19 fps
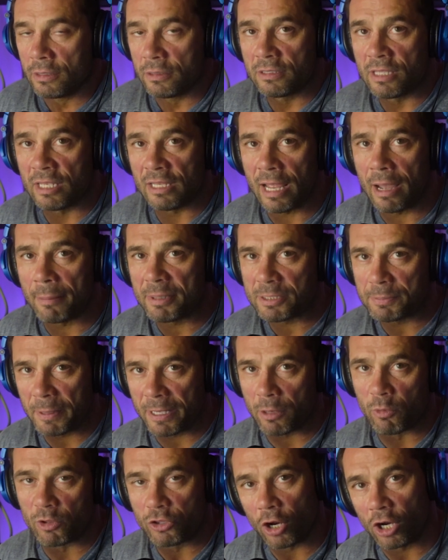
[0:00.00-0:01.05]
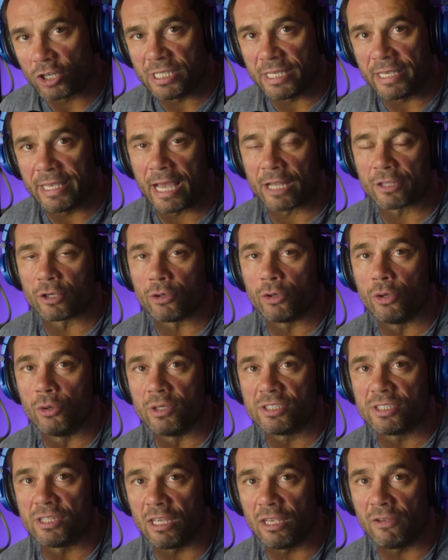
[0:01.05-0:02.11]
Today I'll be speaking with Darcy Gaechter, who
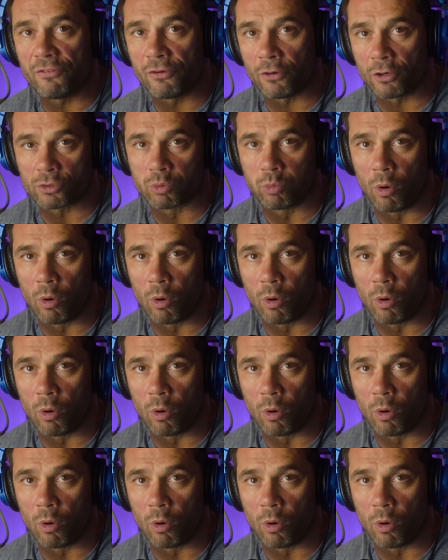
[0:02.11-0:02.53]
is the first